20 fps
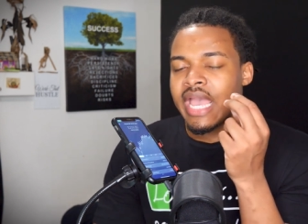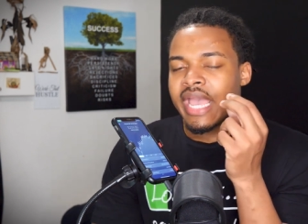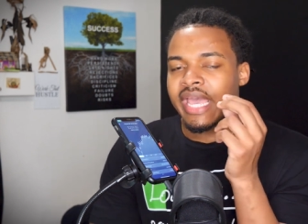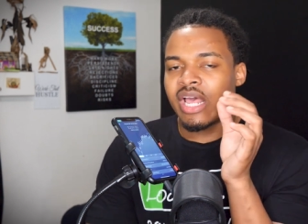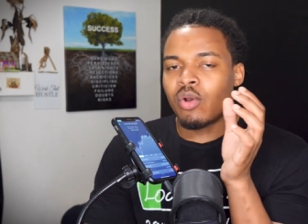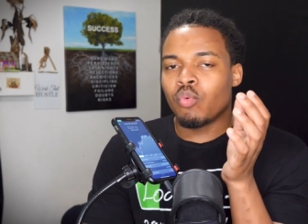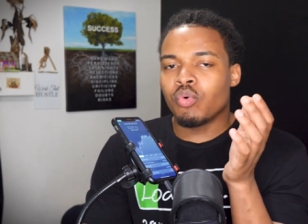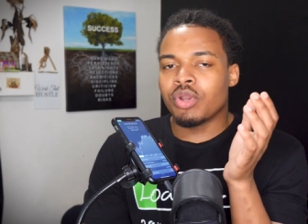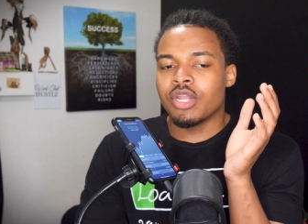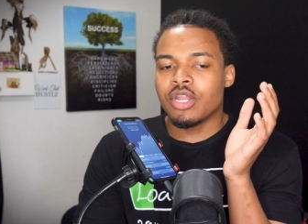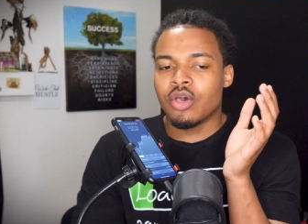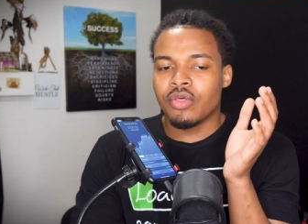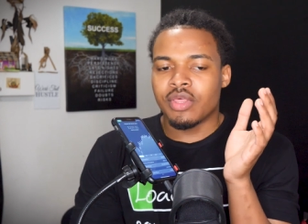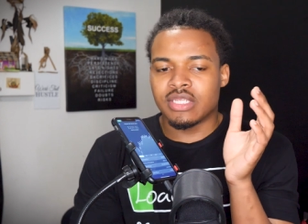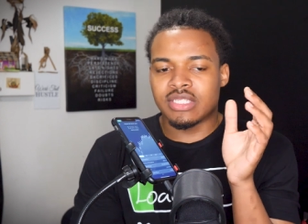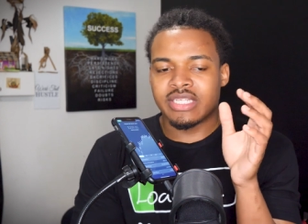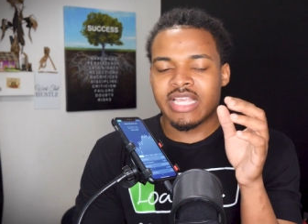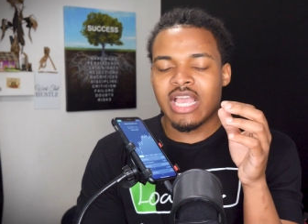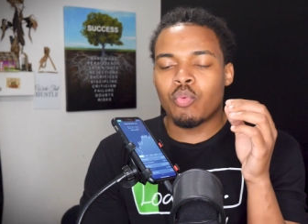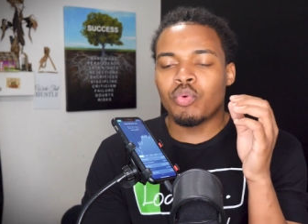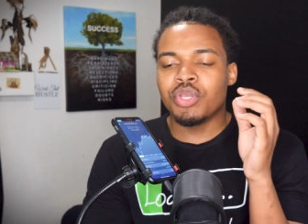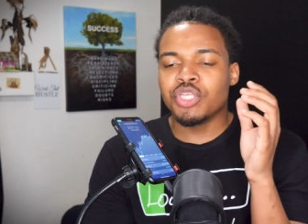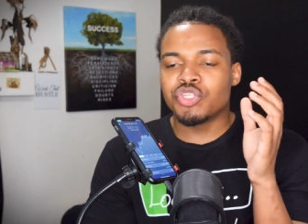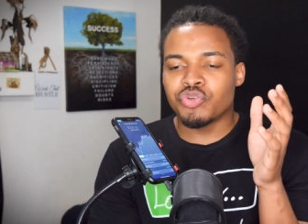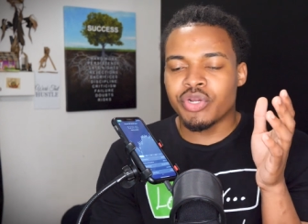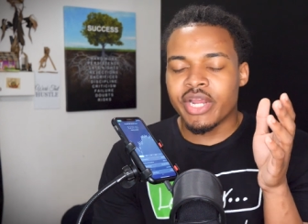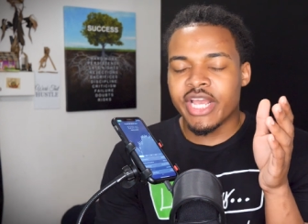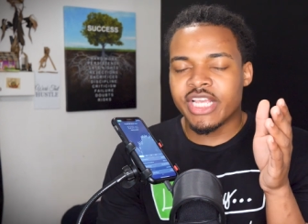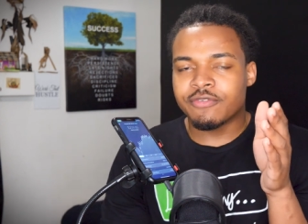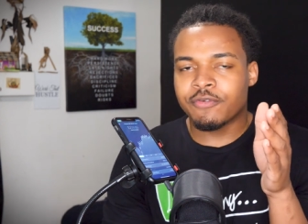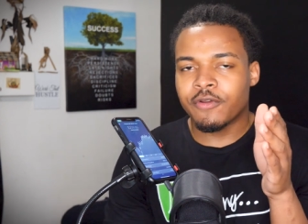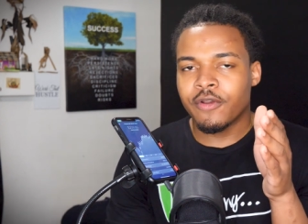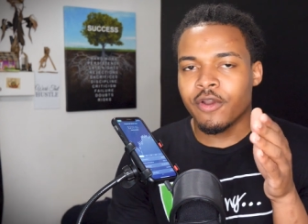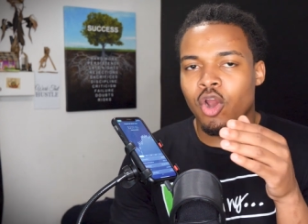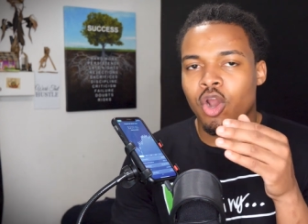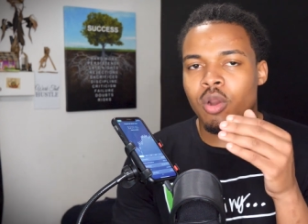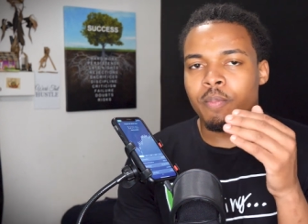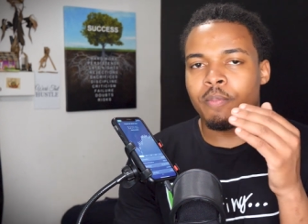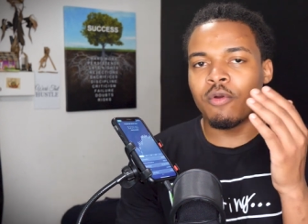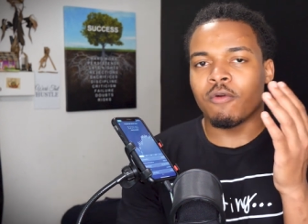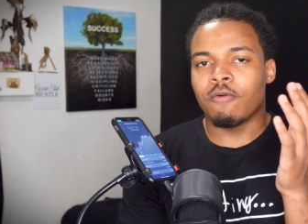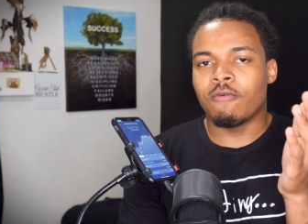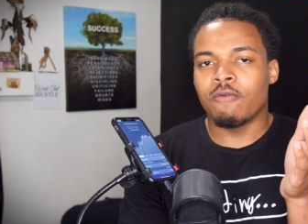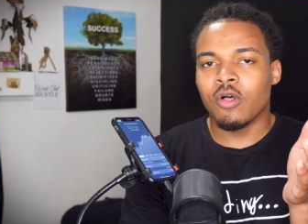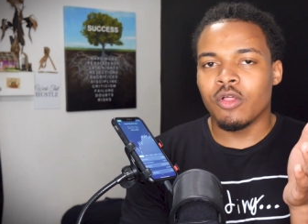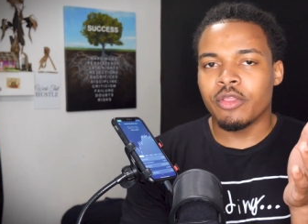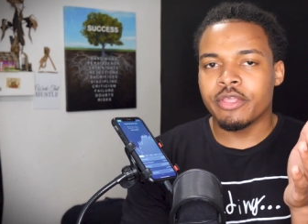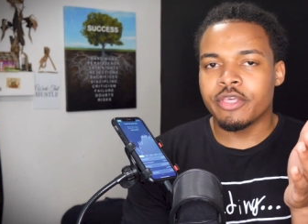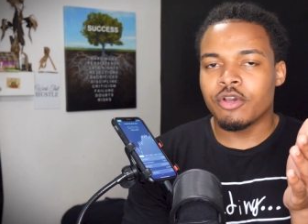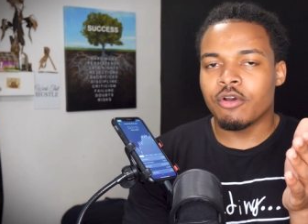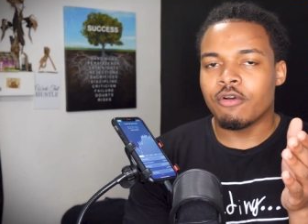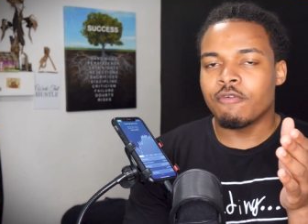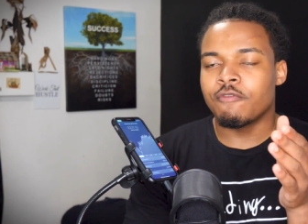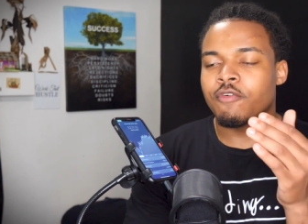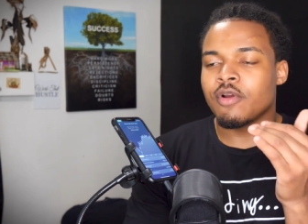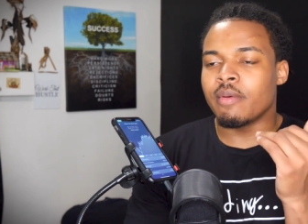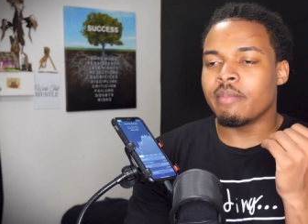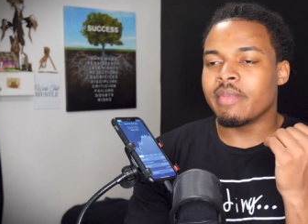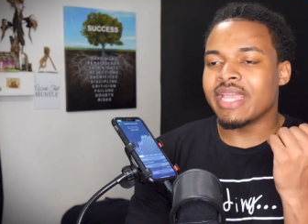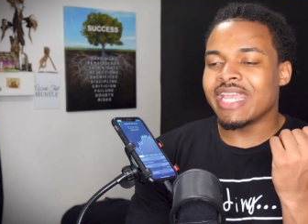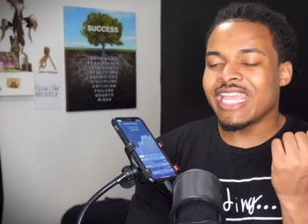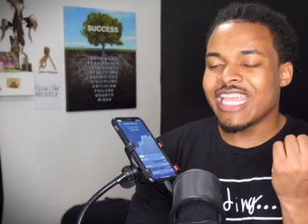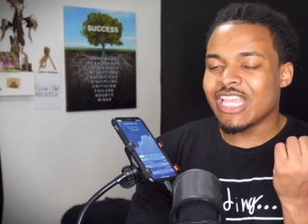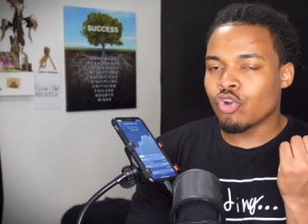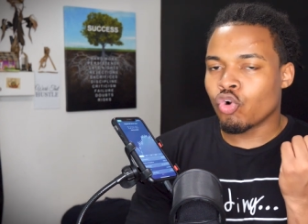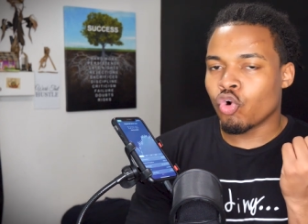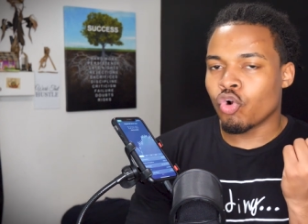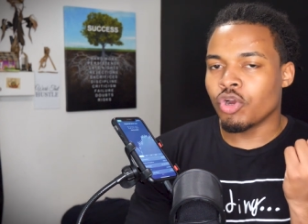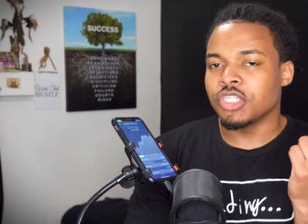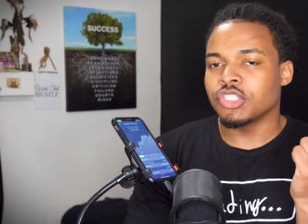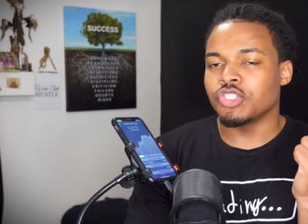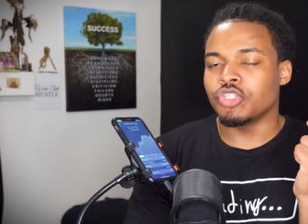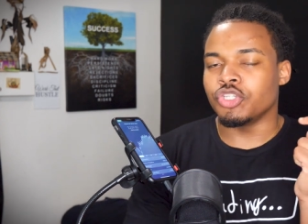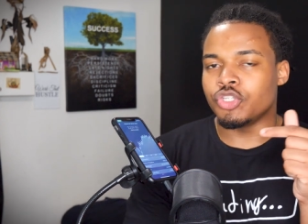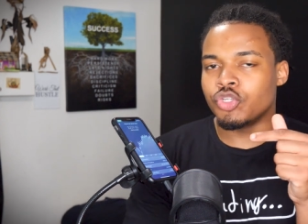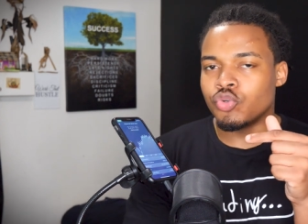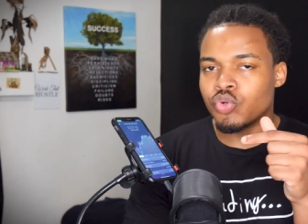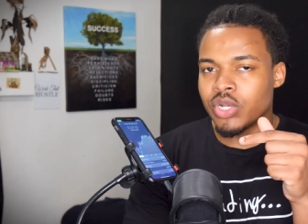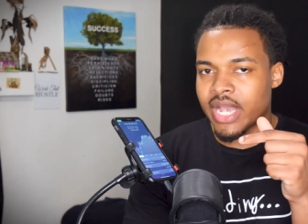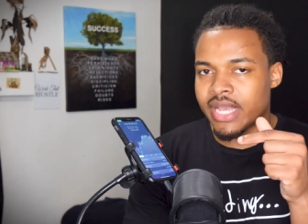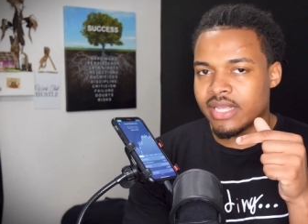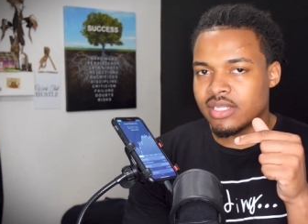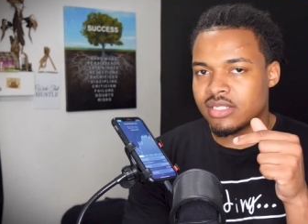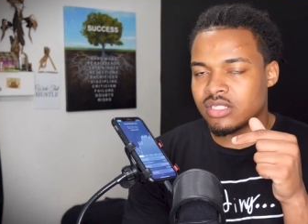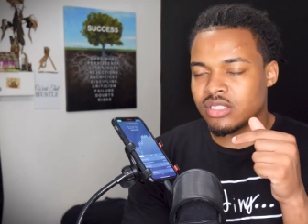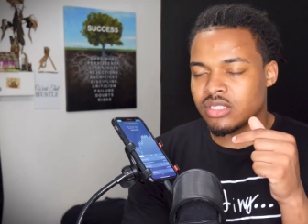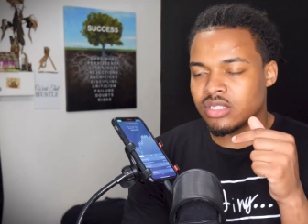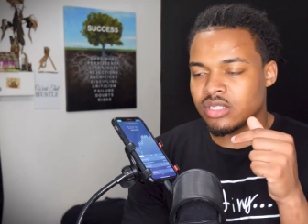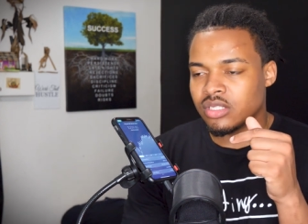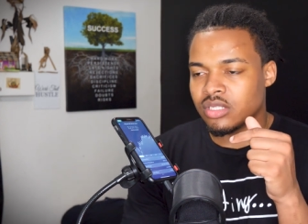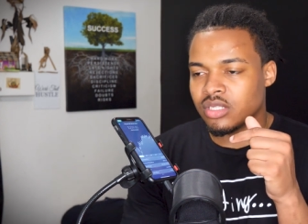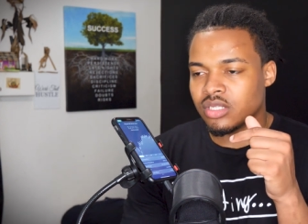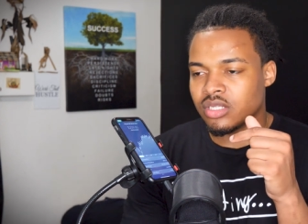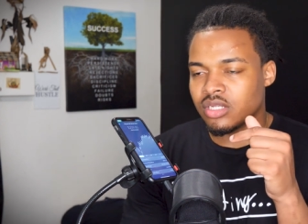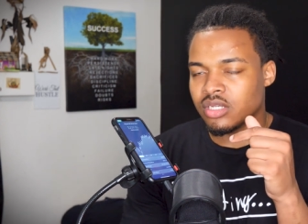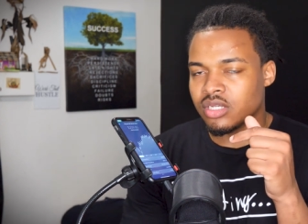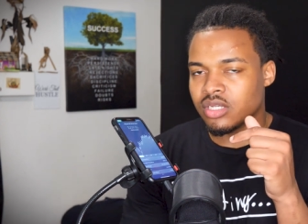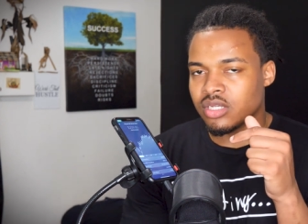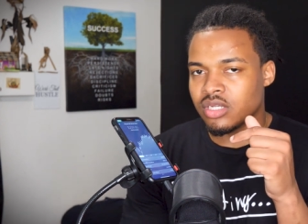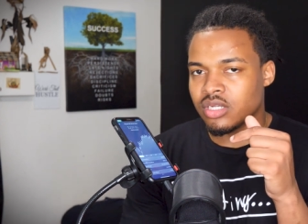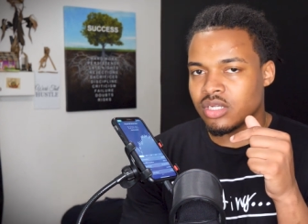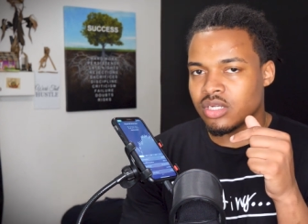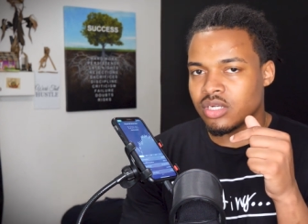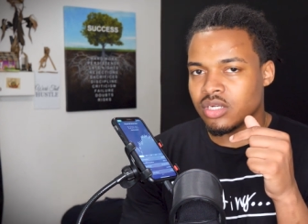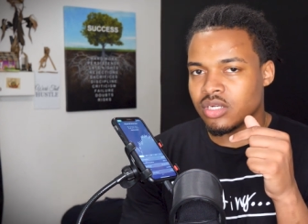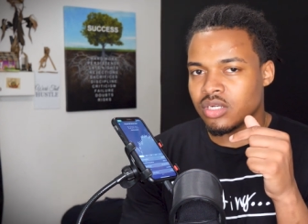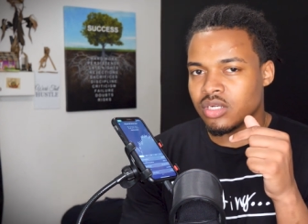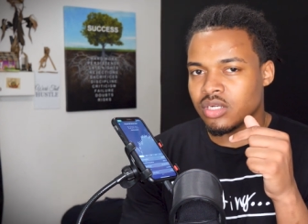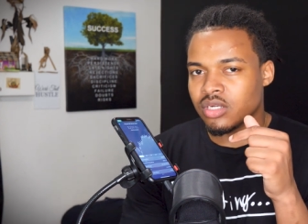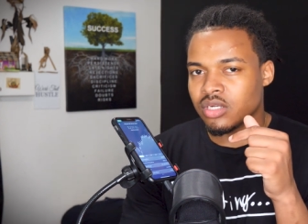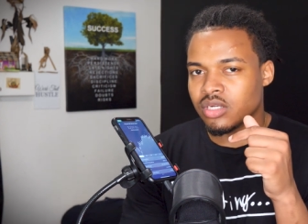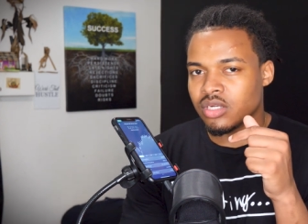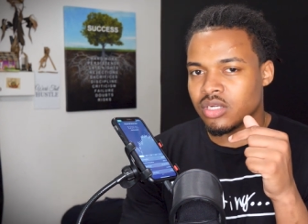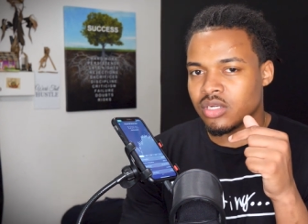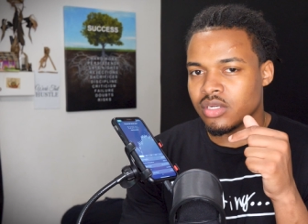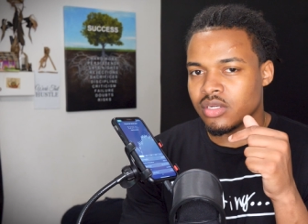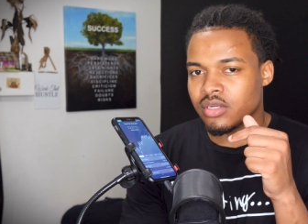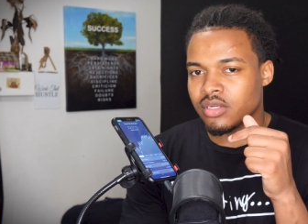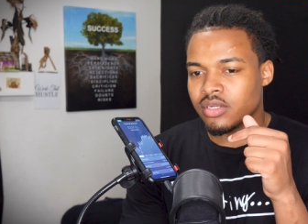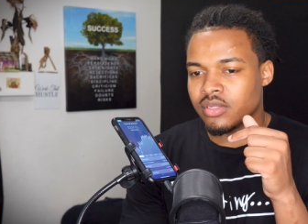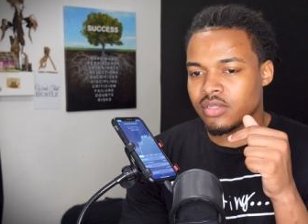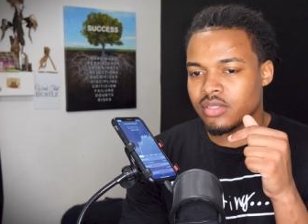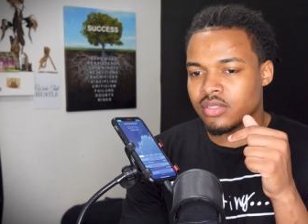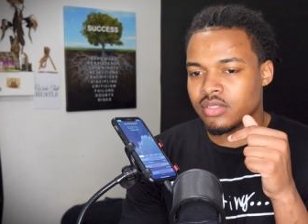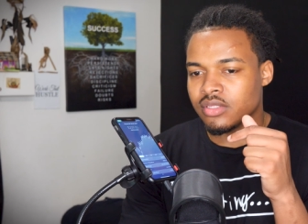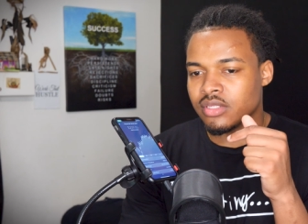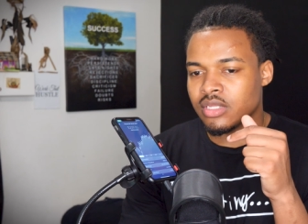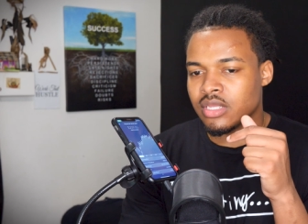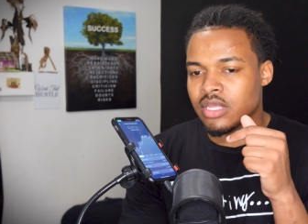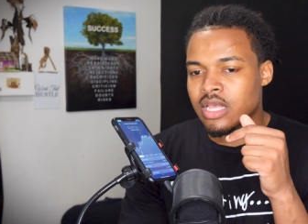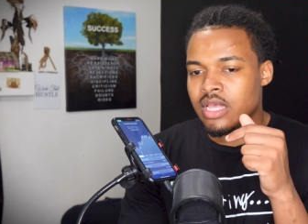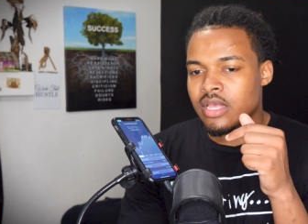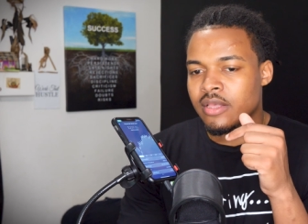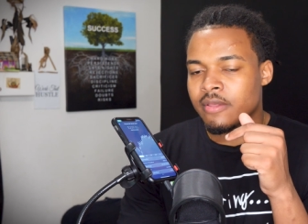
and I want to know this: can we transfer our portfolio from Acorn to you guys? one hundred percent. Yeah.